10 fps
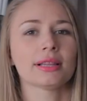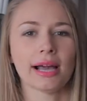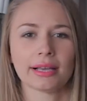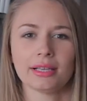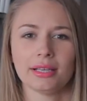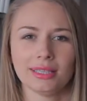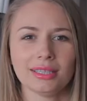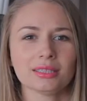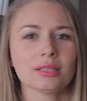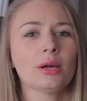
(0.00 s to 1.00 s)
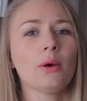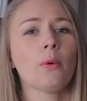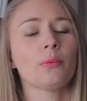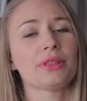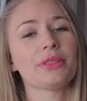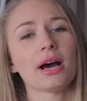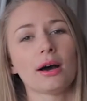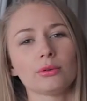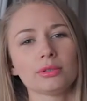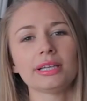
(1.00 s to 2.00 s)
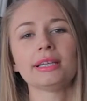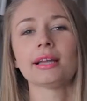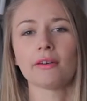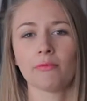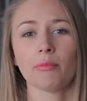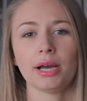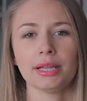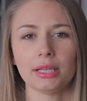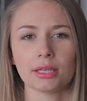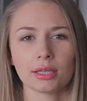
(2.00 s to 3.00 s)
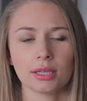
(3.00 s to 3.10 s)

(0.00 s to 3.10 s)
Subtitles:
like he is without enough money.